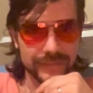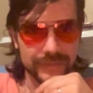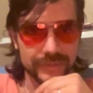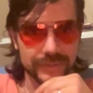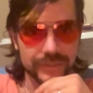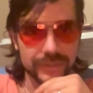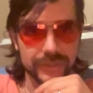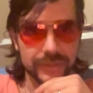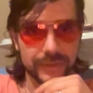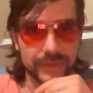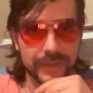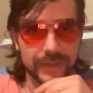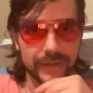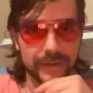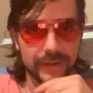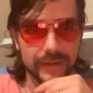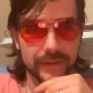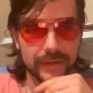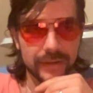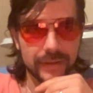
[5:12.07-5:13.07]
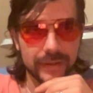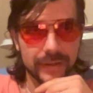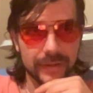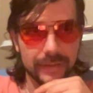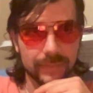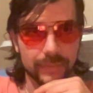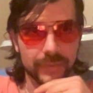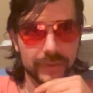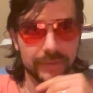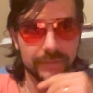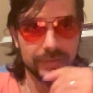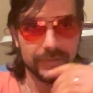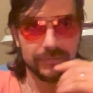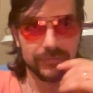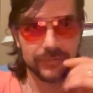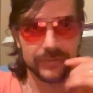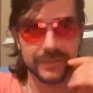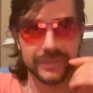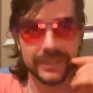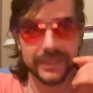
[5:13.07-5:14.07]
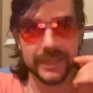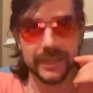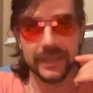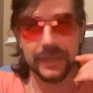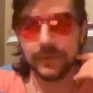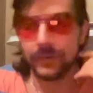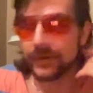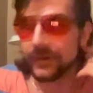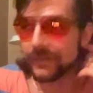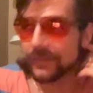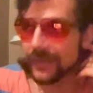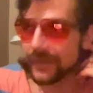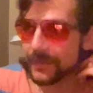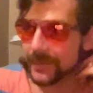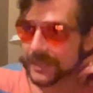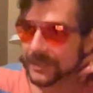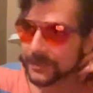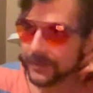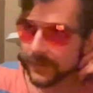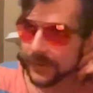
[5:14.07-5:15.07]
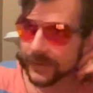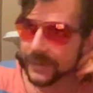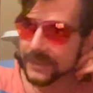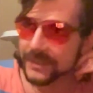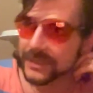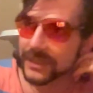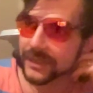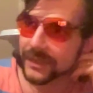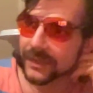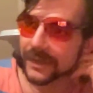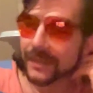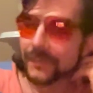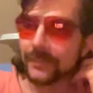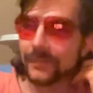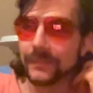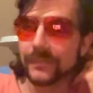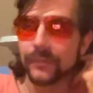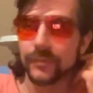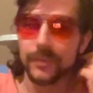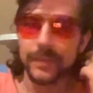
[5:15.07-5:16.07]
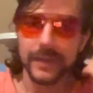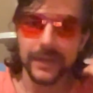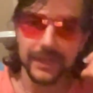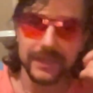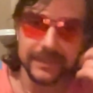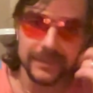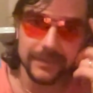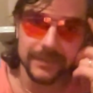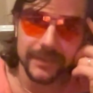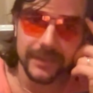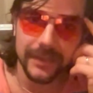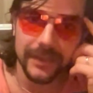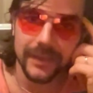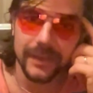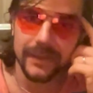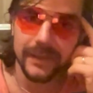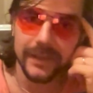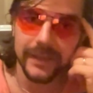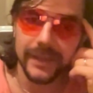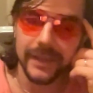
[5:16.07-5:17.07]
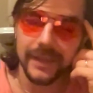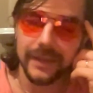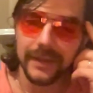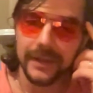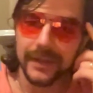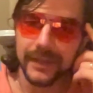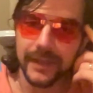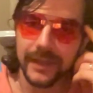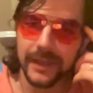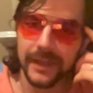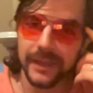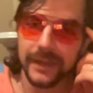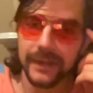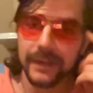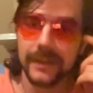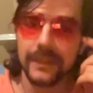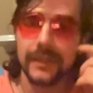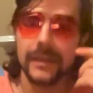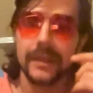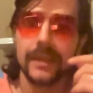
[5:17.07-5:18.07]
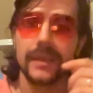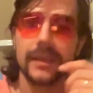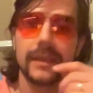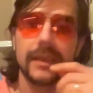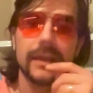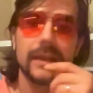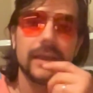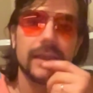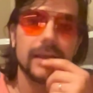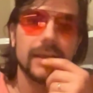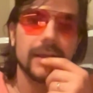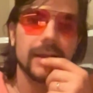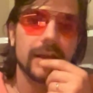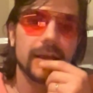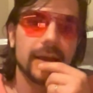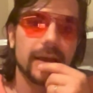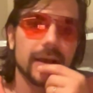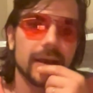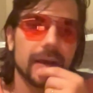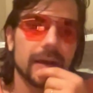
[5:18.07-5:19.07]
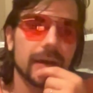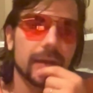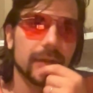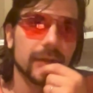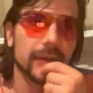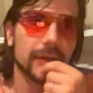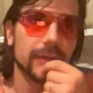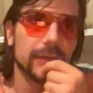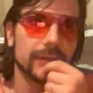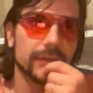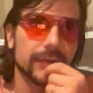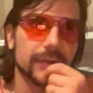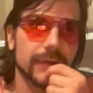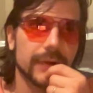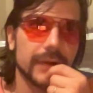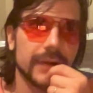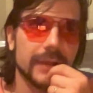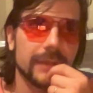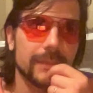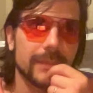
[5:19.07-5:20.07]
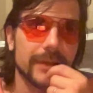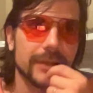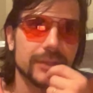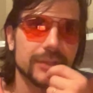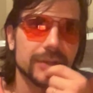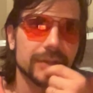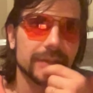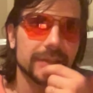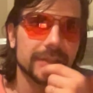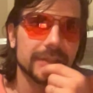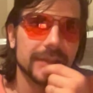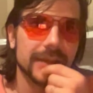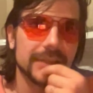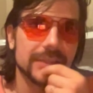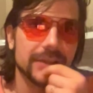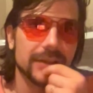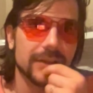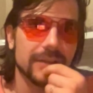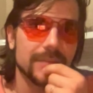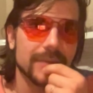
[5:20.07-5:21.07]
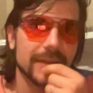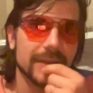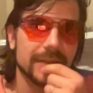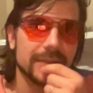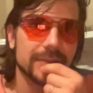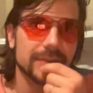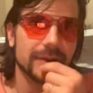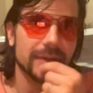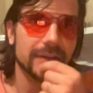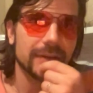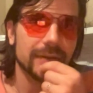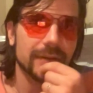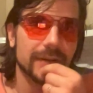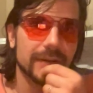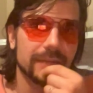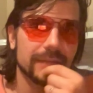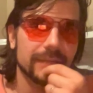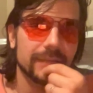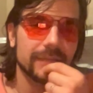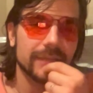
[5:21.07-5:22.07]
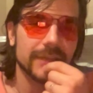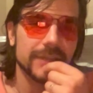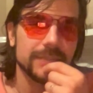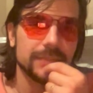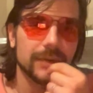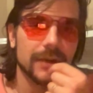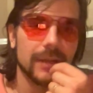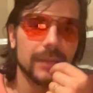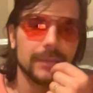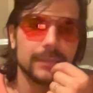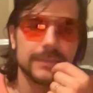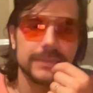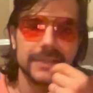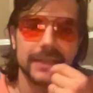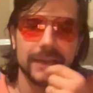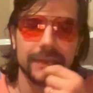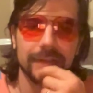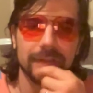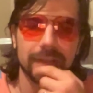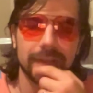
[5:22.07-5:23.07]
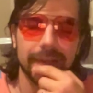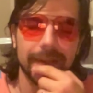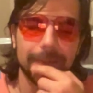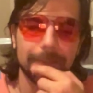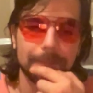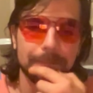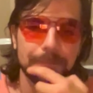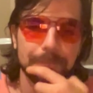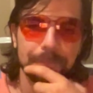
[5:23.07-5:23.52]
just do it. But if I foresee, or if I'm experiencing that I'm repeating something again and again, I'll go through and make sure that that's automated, so I don't face problems down the line.